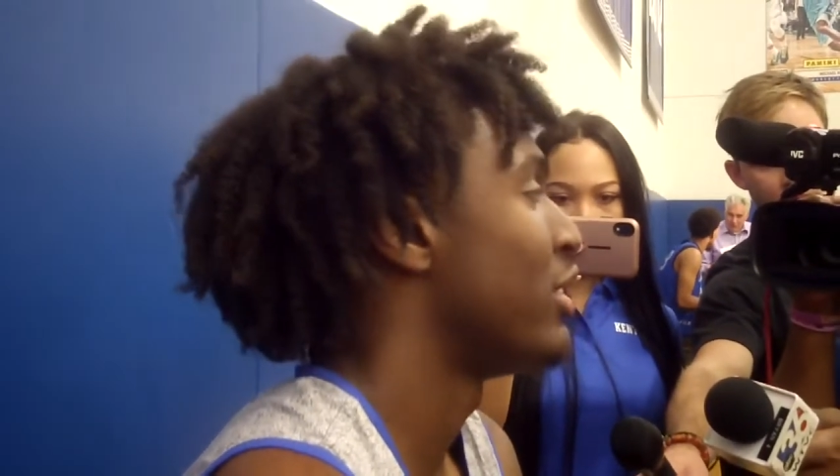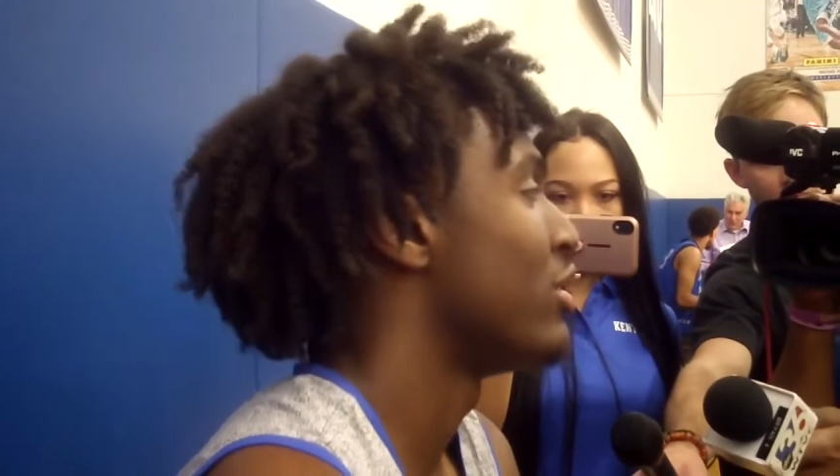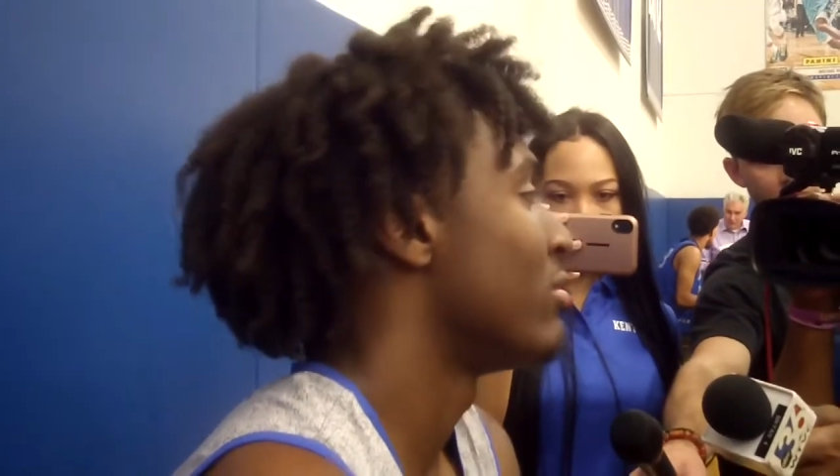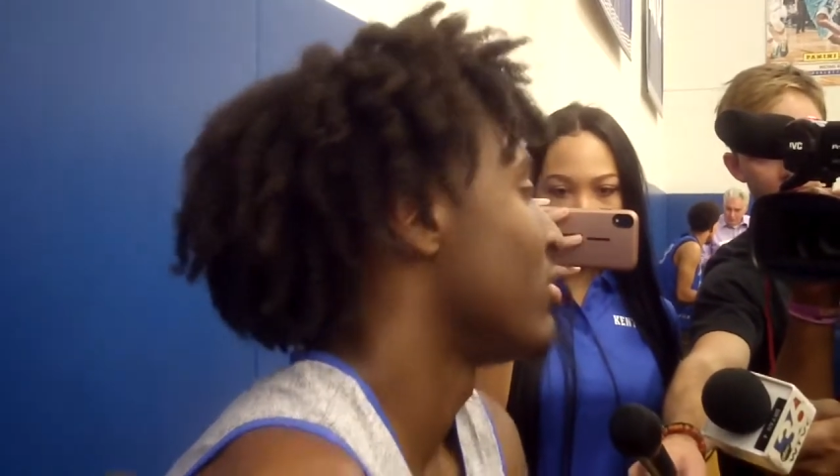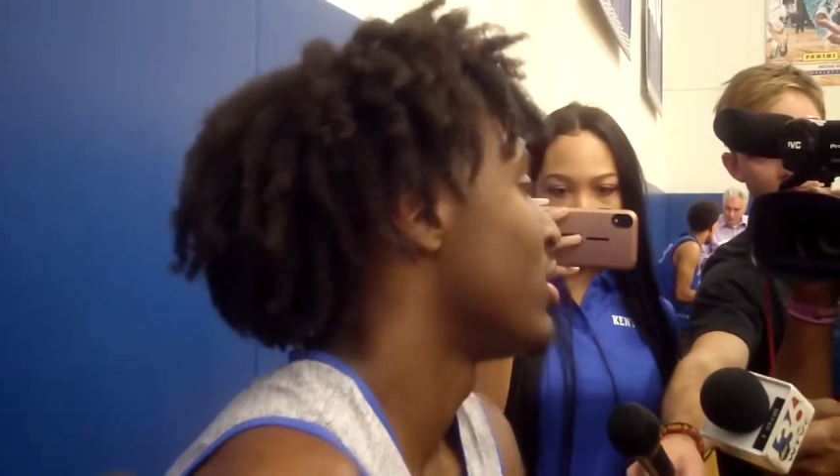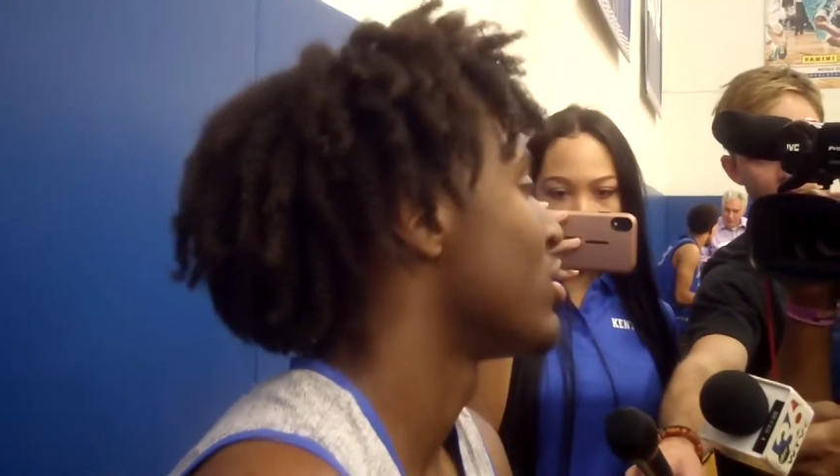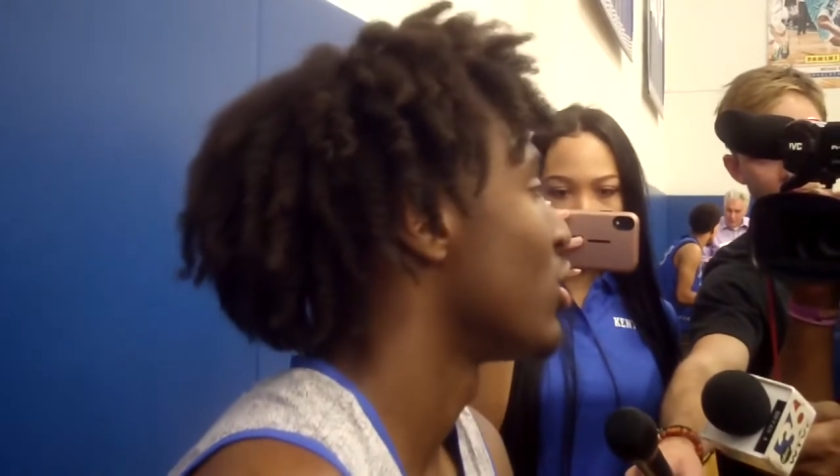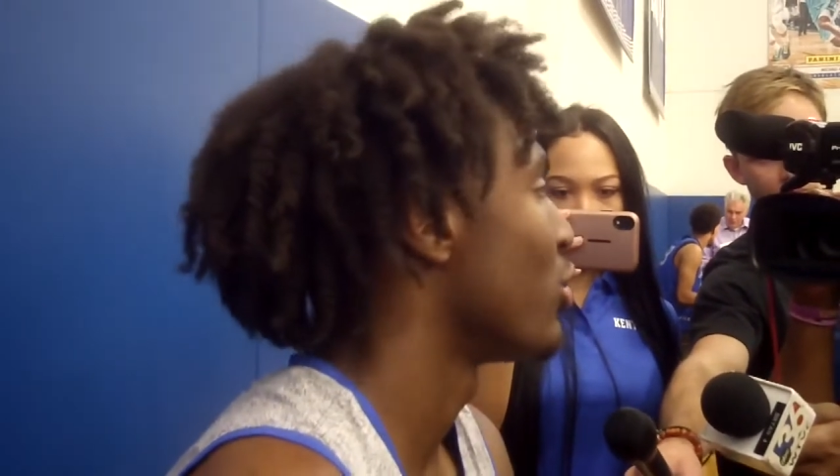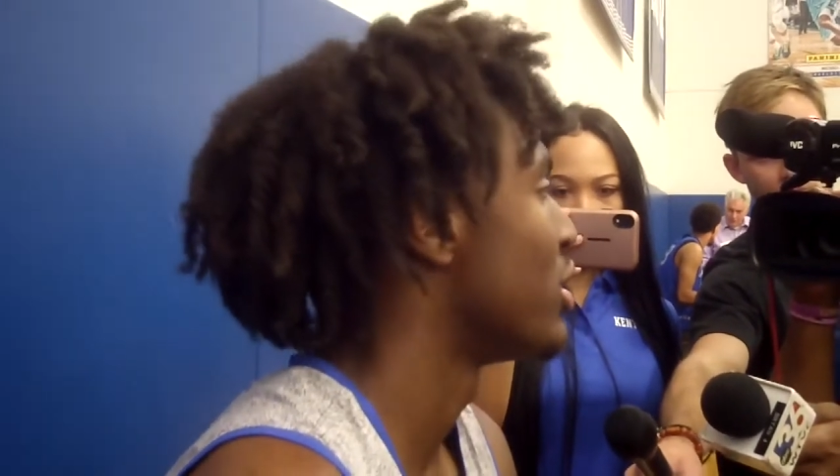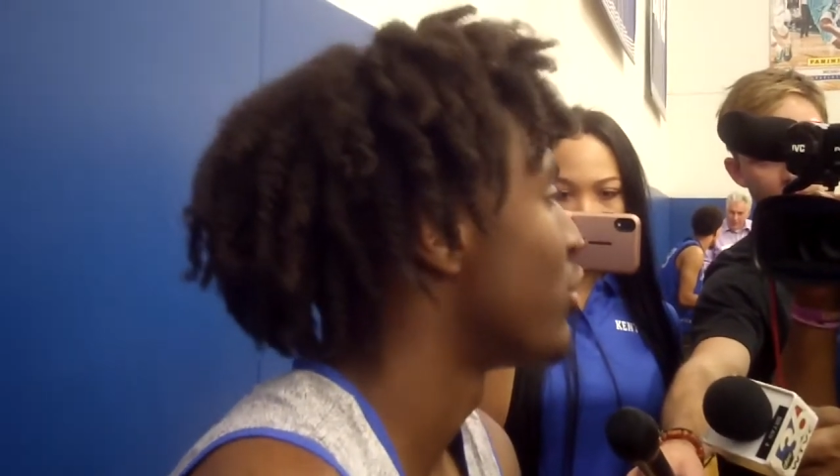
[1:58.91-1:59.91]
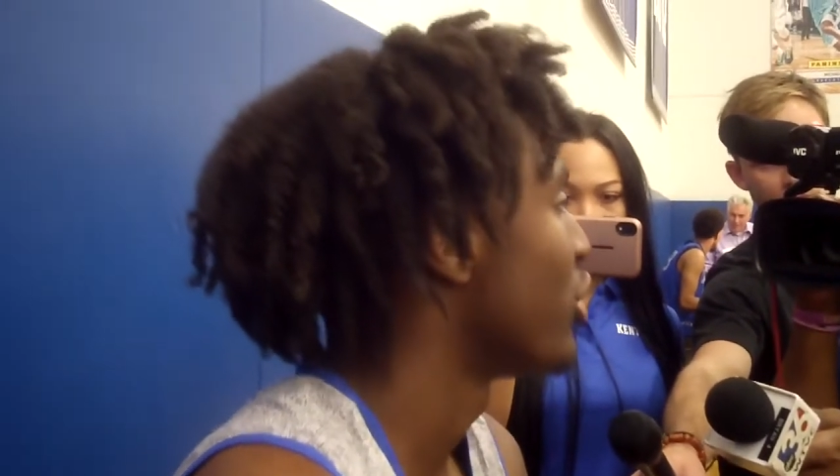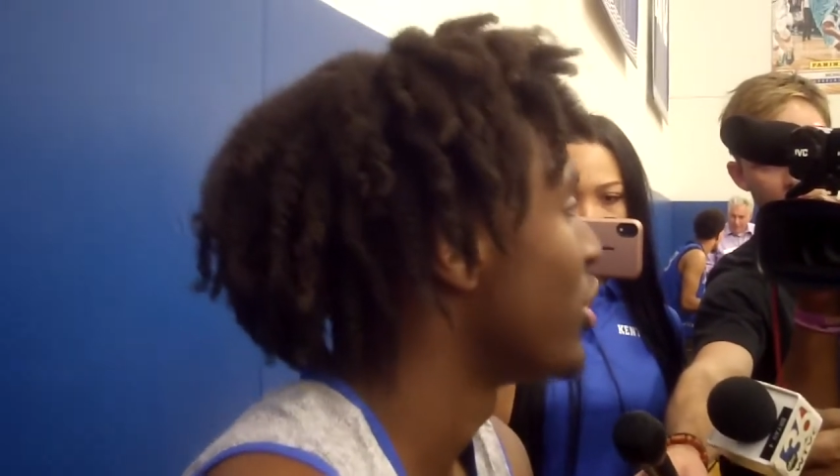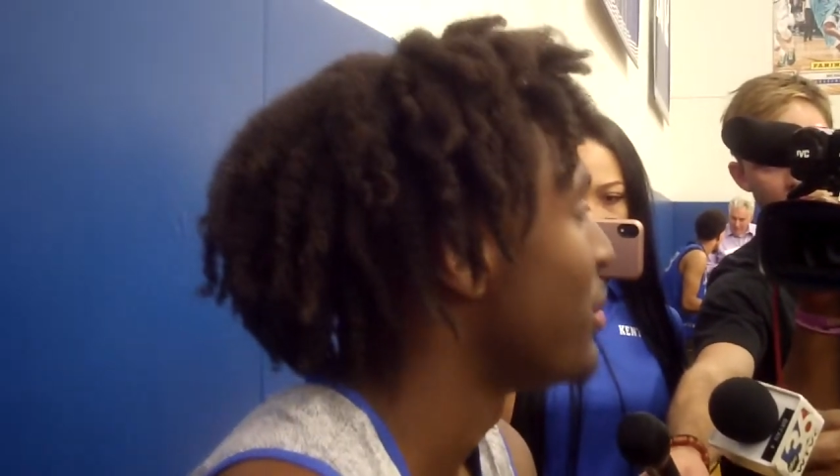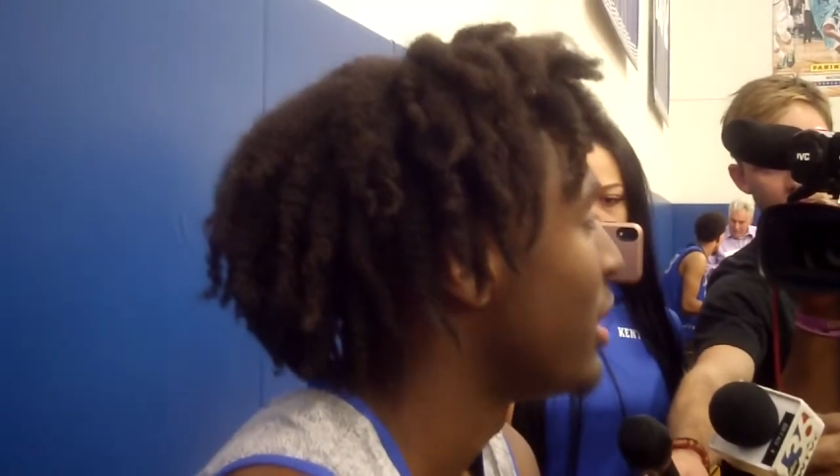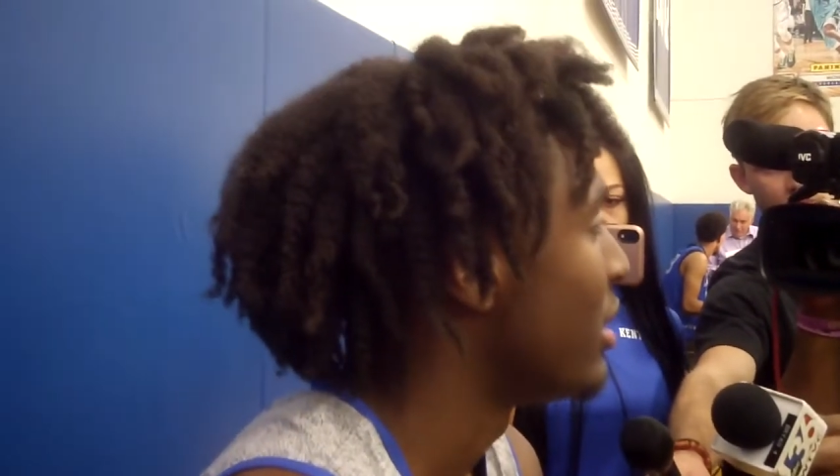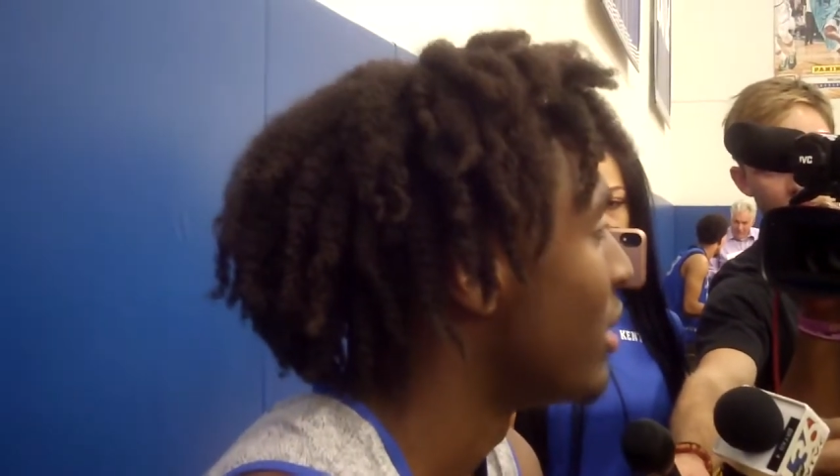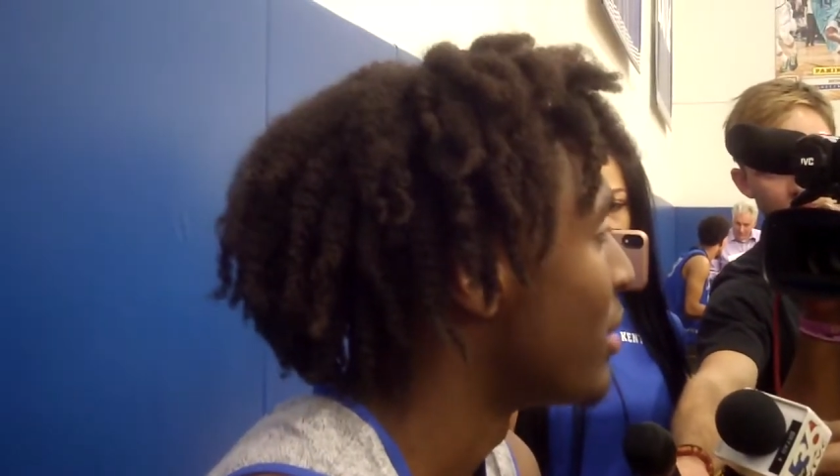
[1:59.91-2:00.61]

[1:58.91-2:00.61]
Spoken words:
then there's no reason for you to be